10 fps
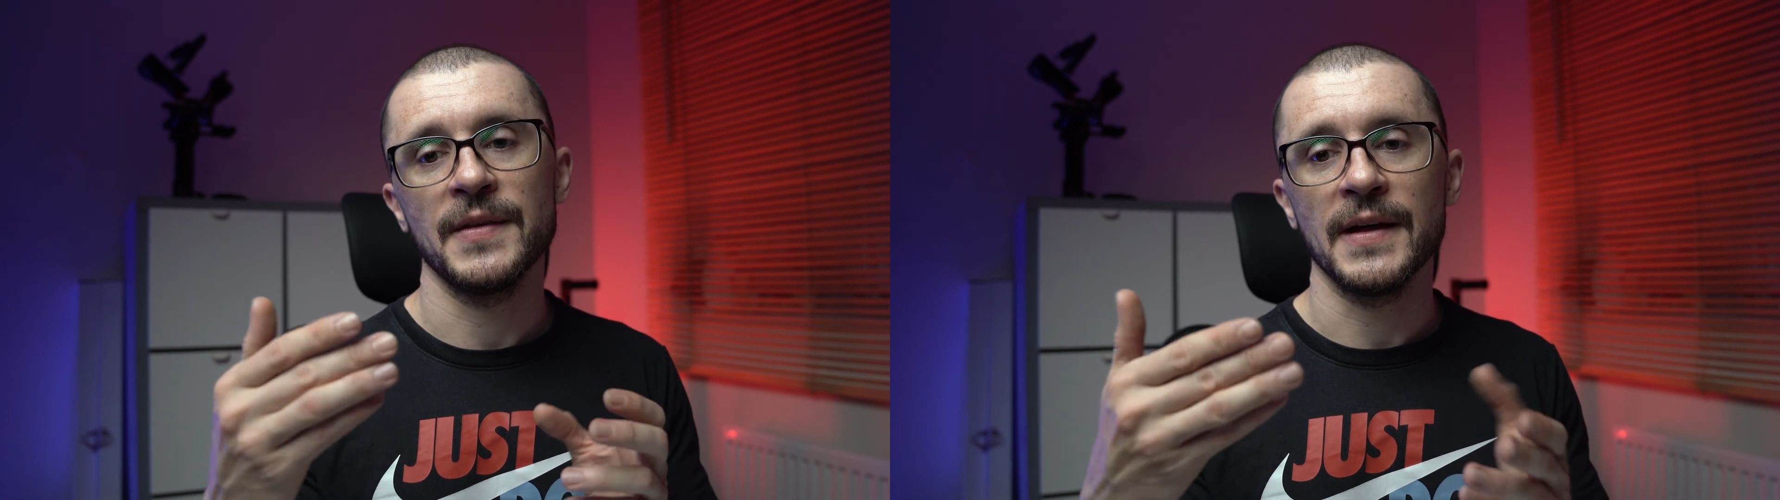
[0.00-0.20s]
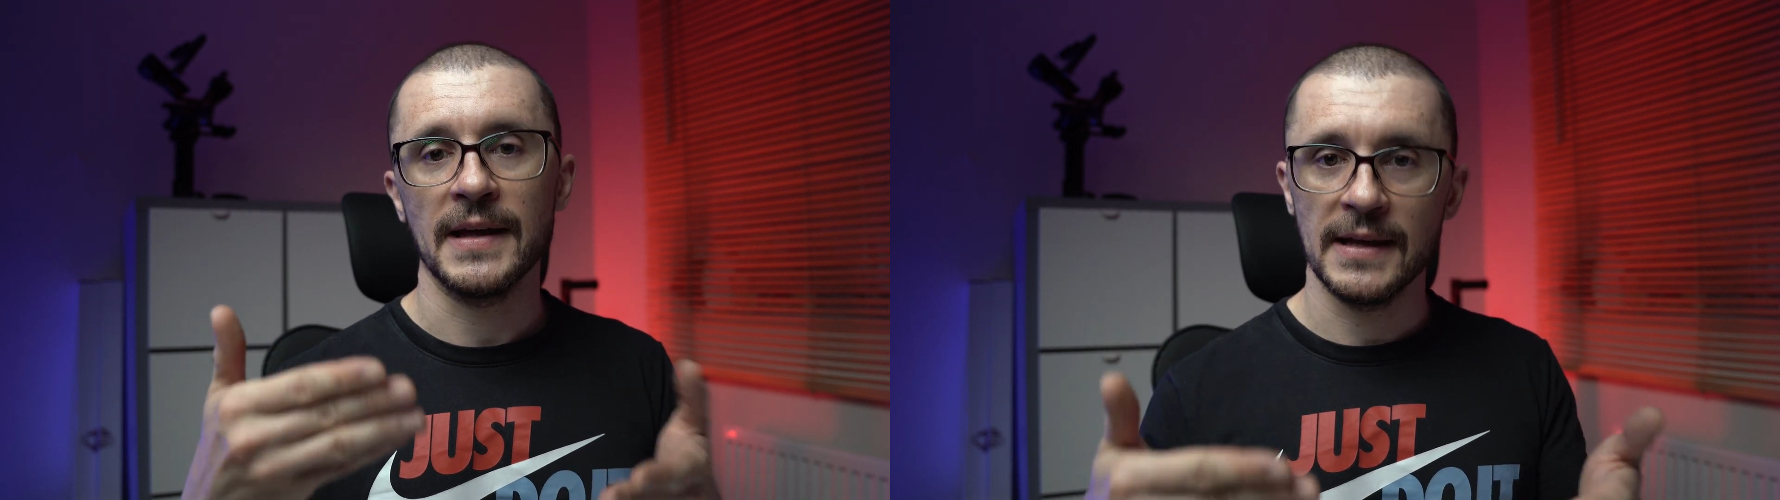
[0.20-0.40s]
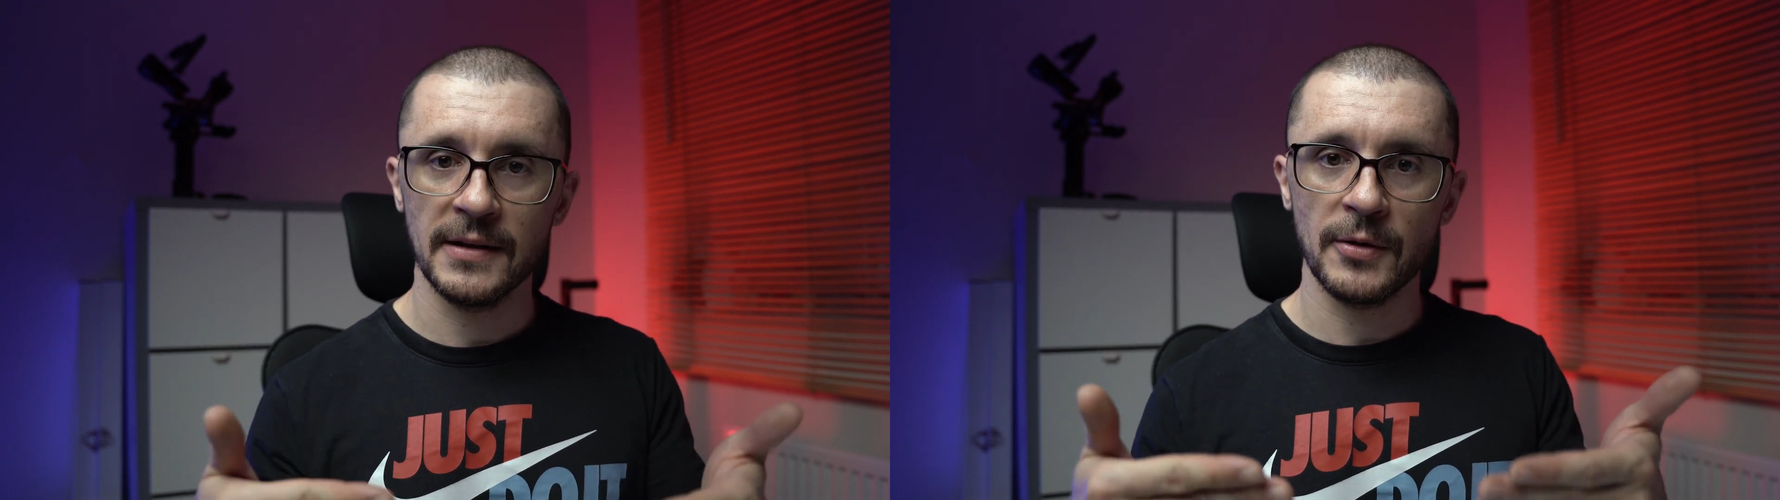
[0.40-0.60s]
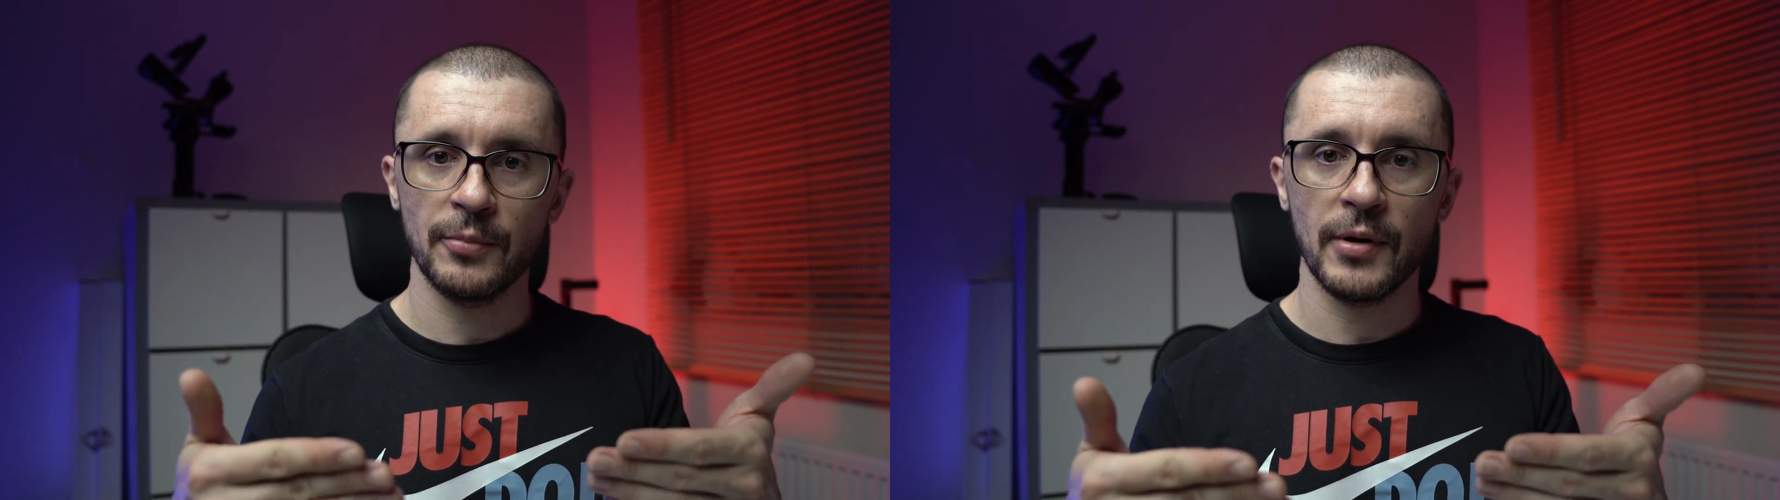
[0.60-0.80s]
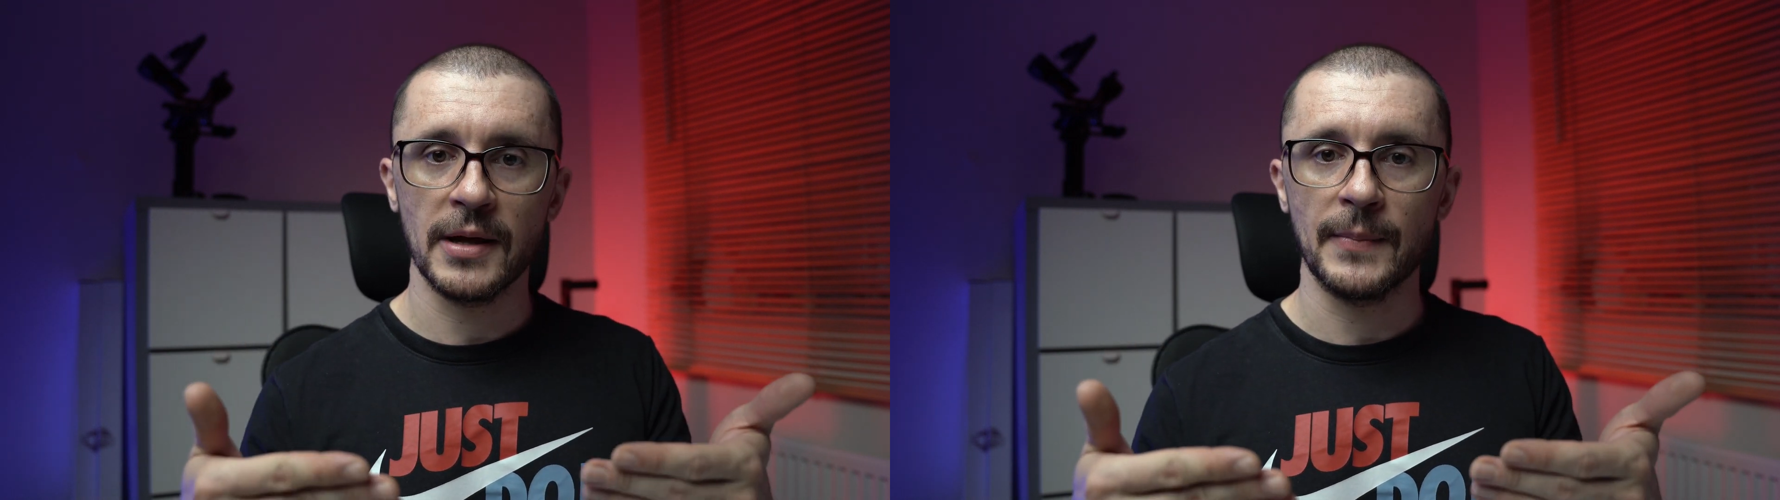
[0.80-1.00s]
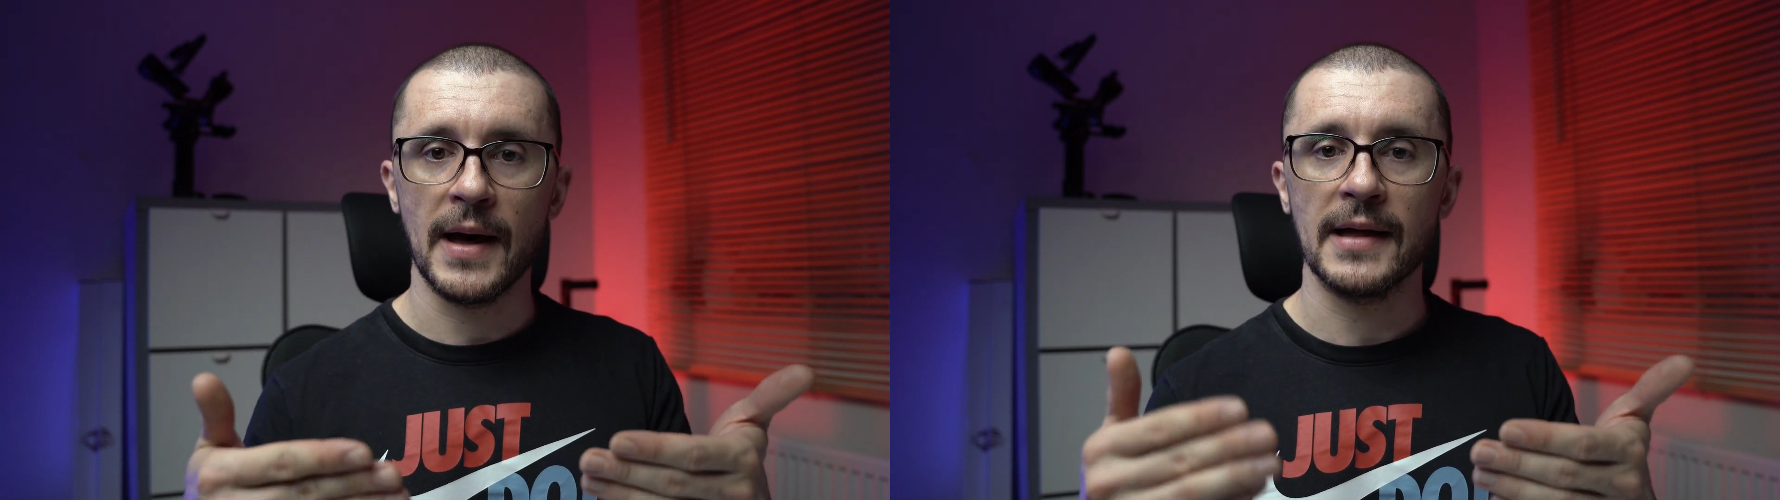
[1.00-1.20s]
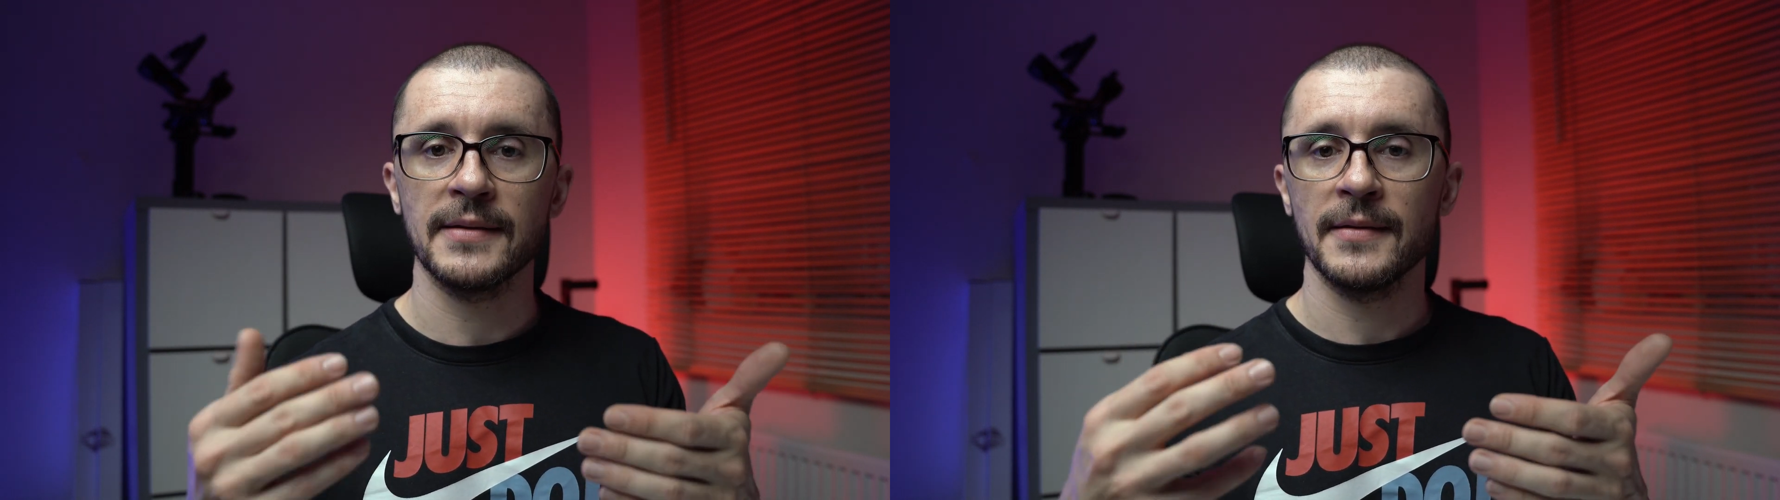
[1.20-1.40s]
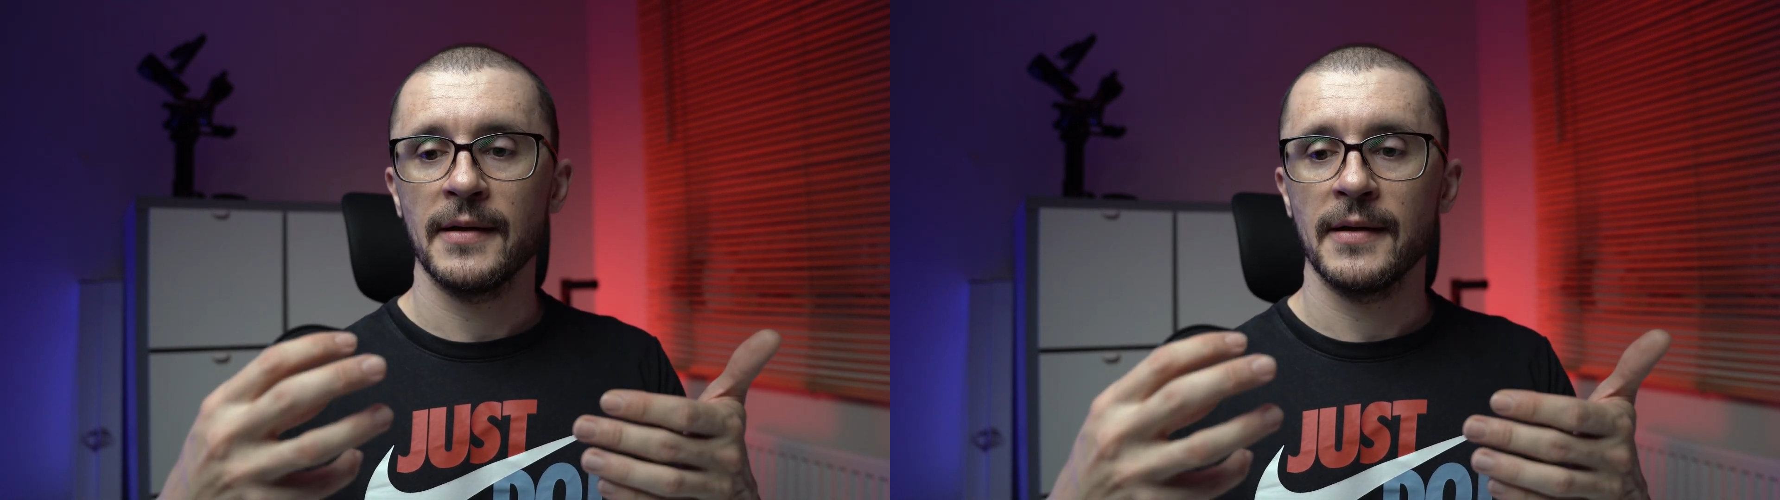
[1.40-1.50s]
the inner brake pad